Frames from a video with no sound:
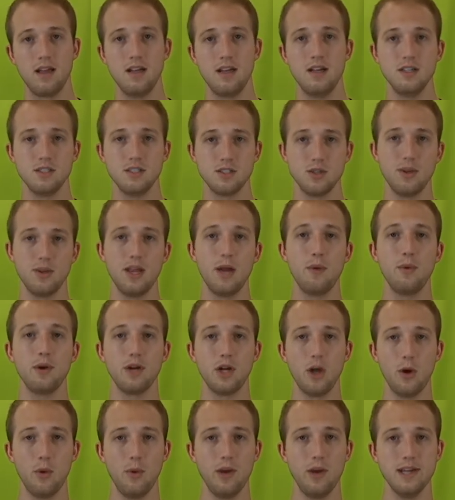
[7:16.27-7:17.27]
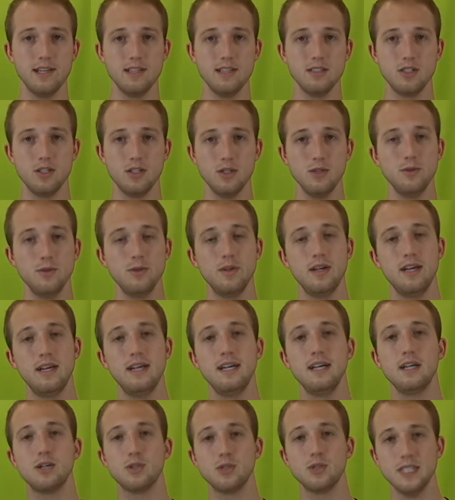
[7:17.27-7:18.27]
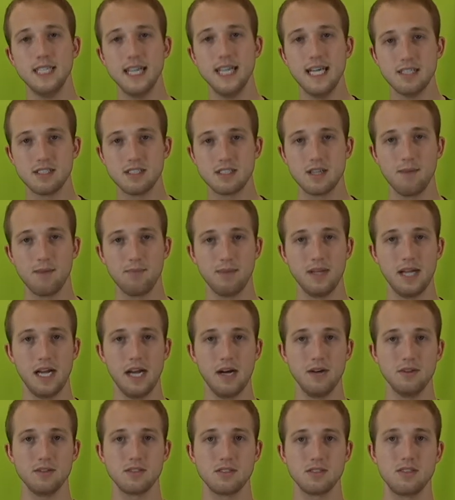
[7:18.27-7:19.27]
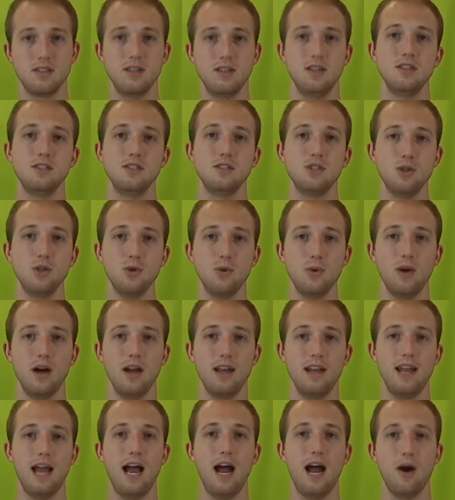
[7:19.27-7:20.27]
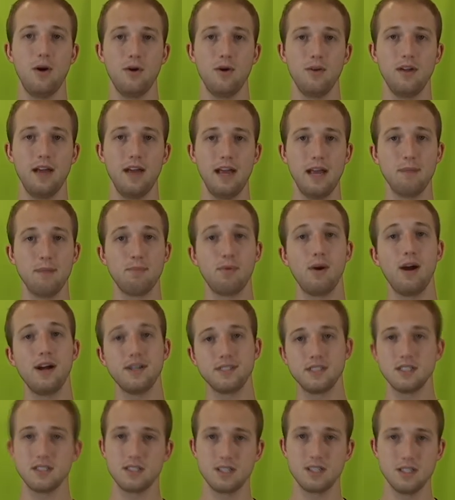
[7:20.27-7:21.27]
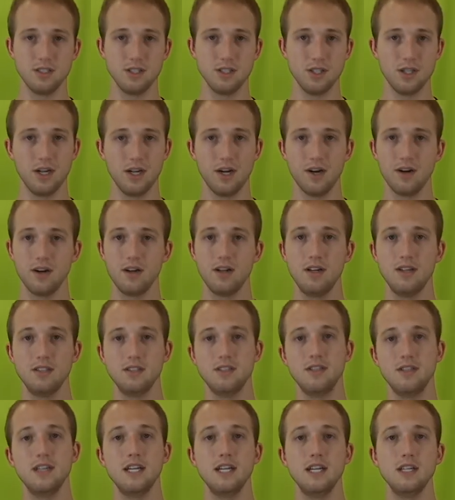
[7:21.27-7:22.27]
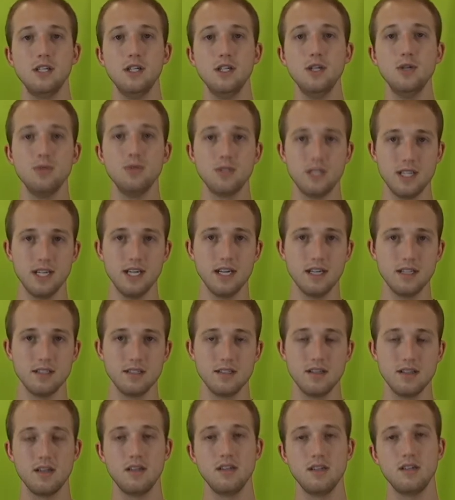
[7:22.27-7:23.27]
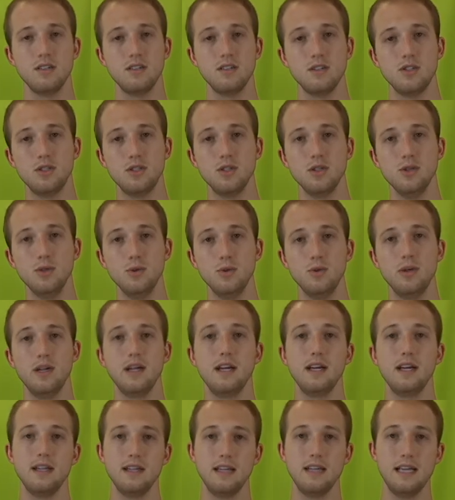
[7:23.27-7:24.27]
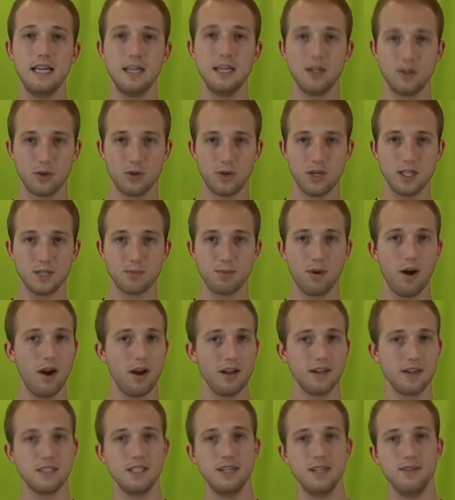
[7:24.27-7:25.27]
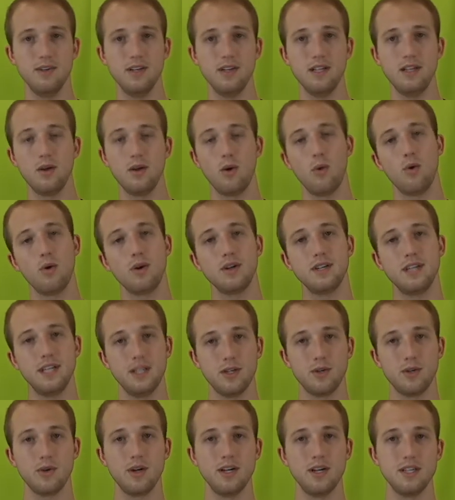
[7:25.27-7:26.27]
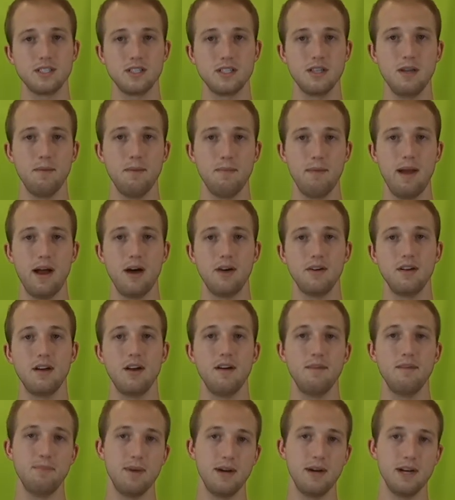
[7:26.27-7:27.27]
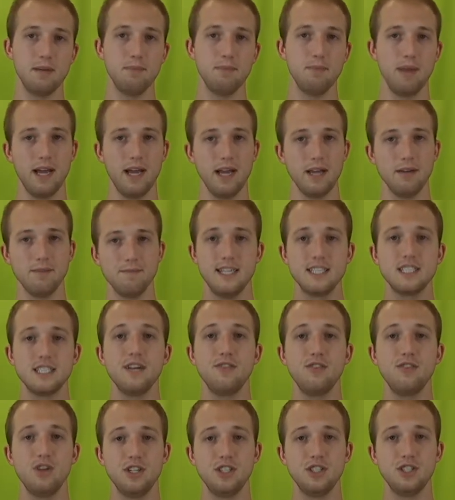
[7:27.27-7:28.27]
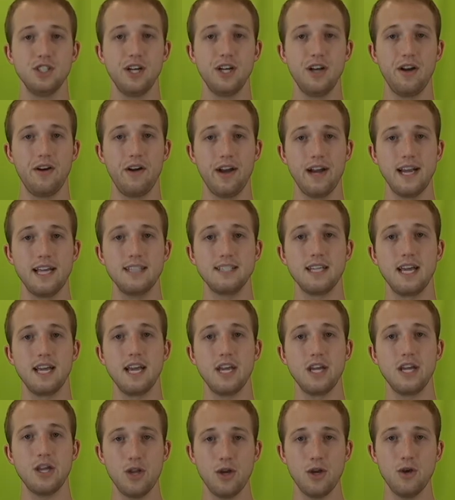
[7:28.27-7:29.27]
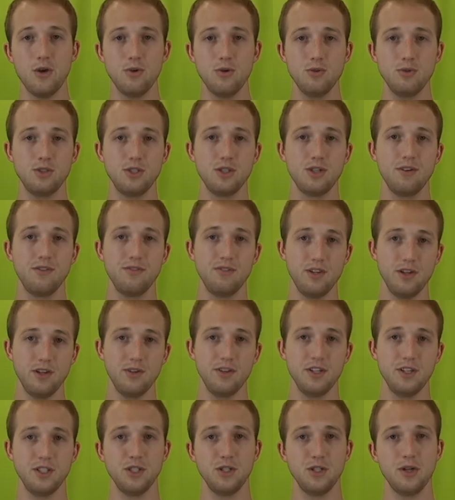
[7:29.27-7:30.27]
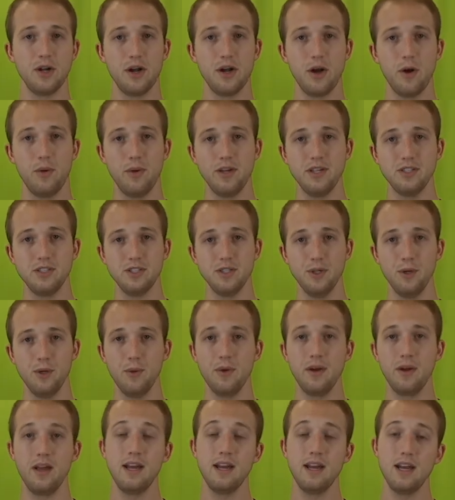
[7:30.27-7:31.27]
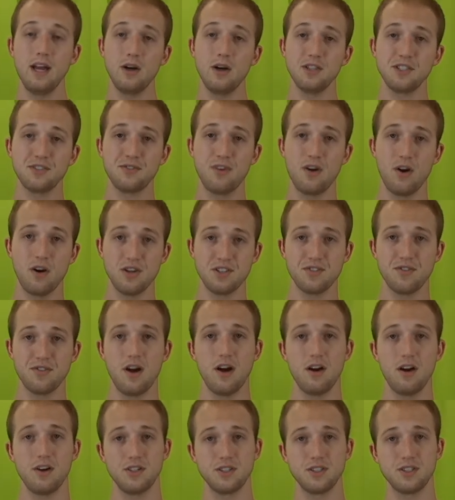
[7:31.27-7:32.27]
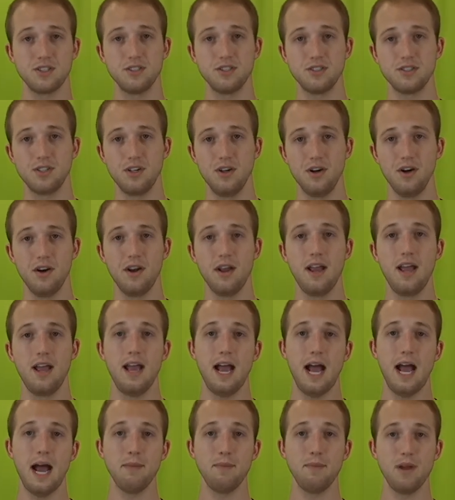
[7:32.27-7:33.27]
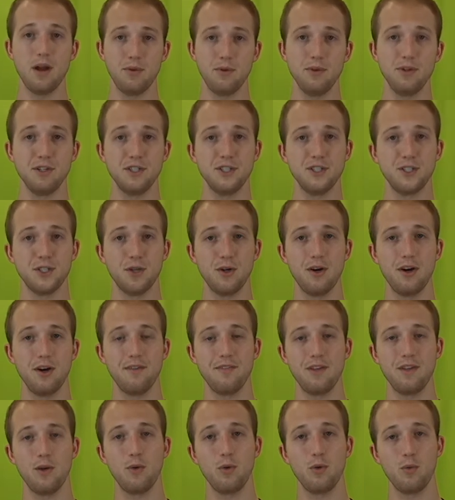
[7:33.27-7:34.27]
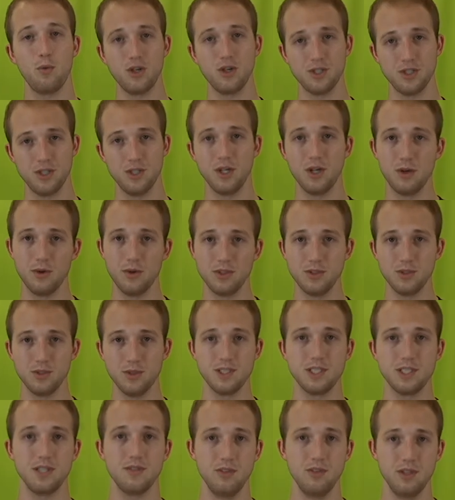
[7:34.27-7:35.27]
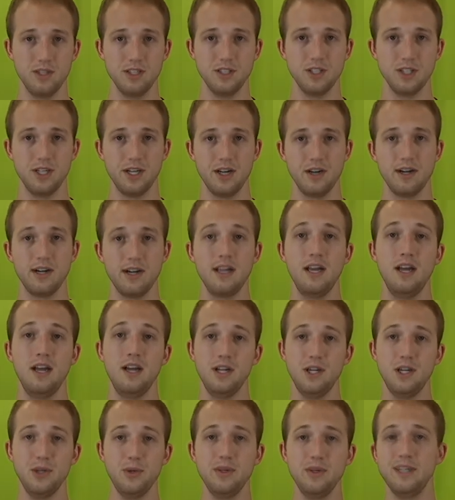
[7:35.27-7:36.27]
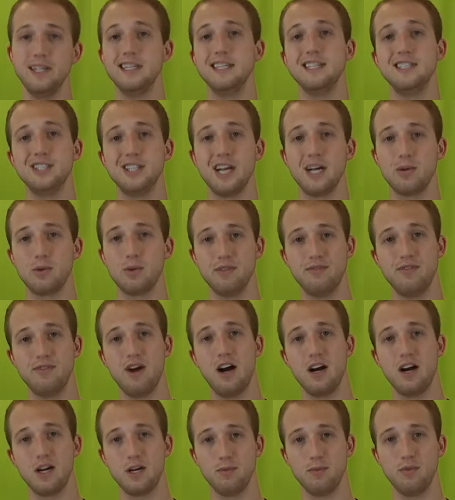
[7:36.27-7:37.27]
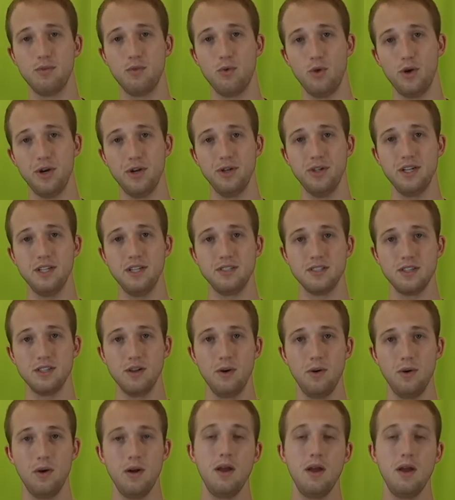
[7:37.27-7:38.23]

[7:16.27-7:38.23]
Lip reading: So they would go in to create something else to allow a process engineer to then use it to increase productivity or decrease the amount of money paid. Civil engineering is a huge field that you could go into. Now, as far as Wacker is concerned, I'm not really sure if they would want you to go into a civil engineering. You would need to check with Wacker before you did so.